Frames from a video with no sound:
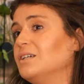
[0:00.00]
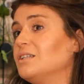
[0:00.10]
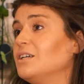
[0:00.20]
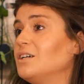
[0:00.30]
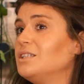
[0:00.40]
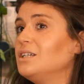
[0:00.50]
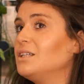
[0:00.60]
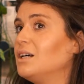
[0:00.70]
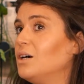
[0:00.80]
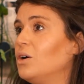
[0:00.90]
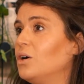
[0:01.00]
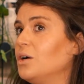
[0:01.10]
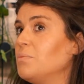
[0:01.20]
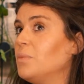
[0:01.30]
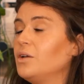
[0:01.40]
The idea that I
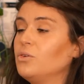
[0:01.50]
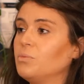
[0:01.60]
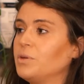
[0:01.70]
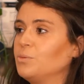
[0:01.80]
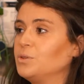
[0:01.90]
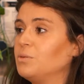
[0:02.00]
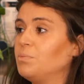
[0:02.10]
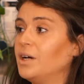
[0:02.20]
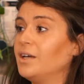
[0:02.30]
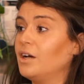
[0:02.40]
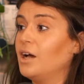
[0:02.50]
might not be able to buy